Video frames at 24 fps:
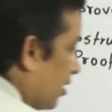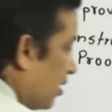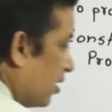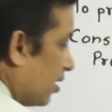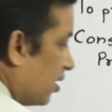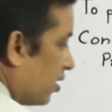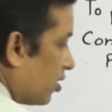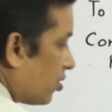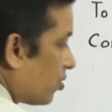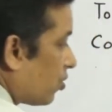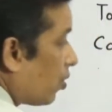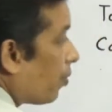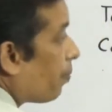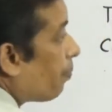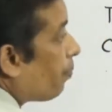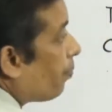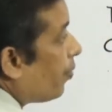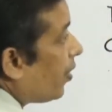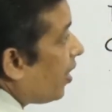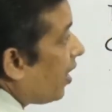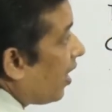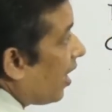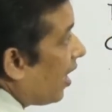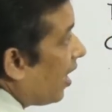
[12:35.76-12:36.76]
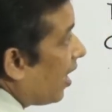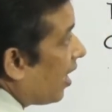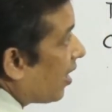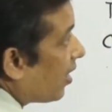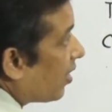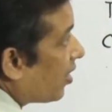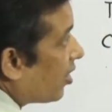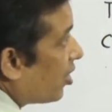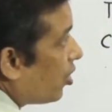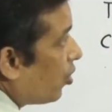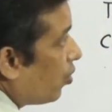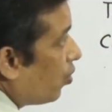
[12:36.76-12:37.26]
So,
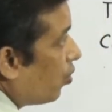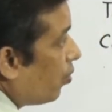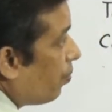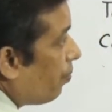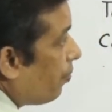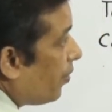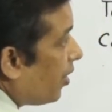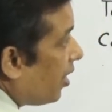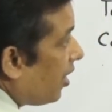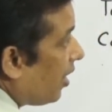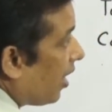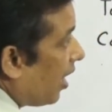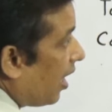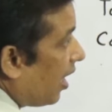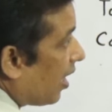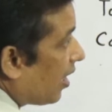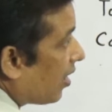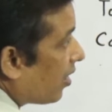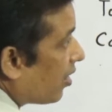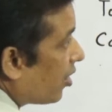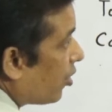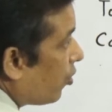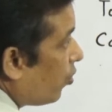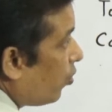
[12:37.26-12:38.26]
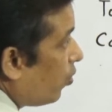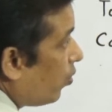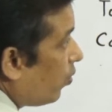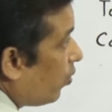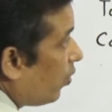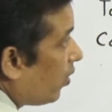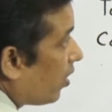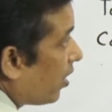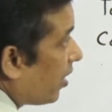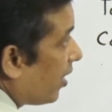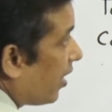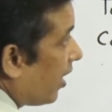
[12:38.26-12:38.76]
PRQ
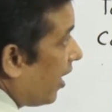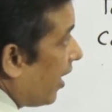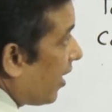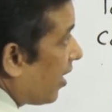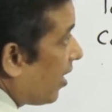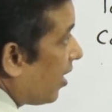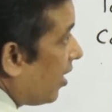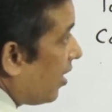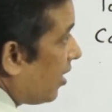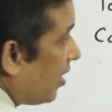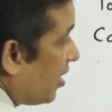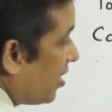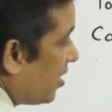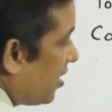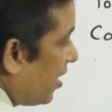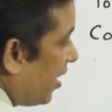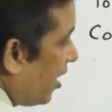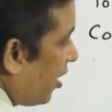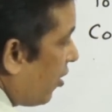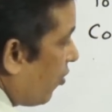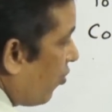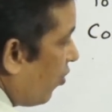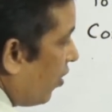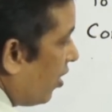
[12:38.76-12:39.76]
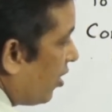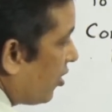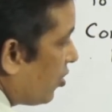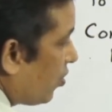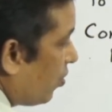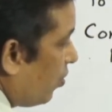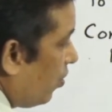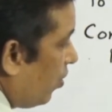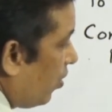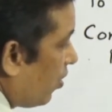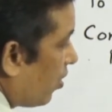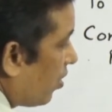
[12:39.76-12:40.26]
angle is equal
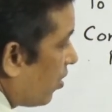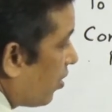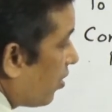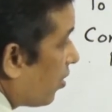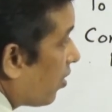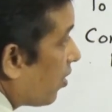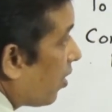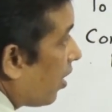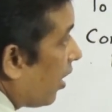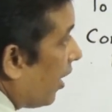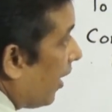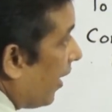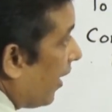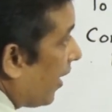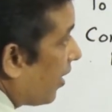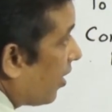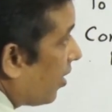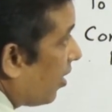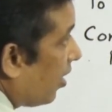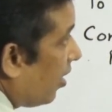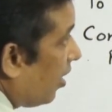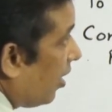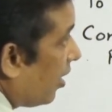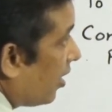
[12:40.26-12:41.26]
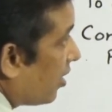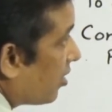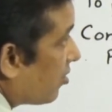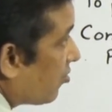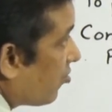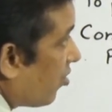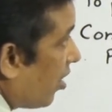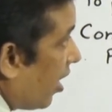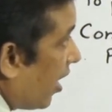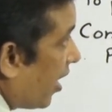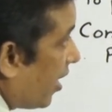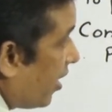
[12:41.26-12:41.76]
to angle, let us
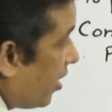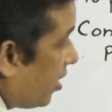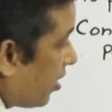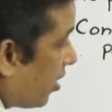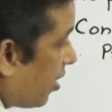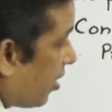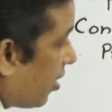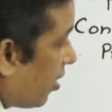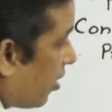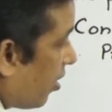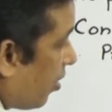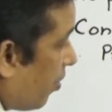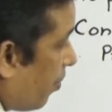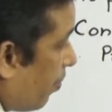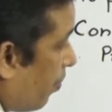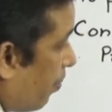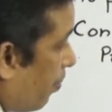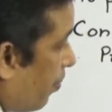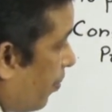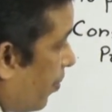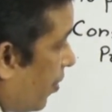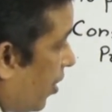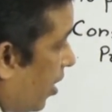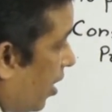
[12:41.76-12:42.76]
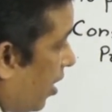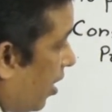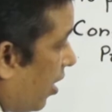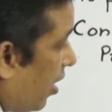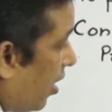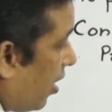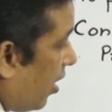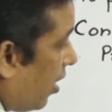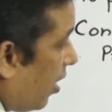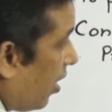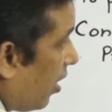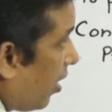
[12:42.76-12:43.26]
write
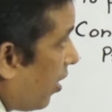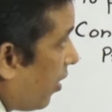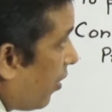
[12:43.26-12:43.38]
BPR.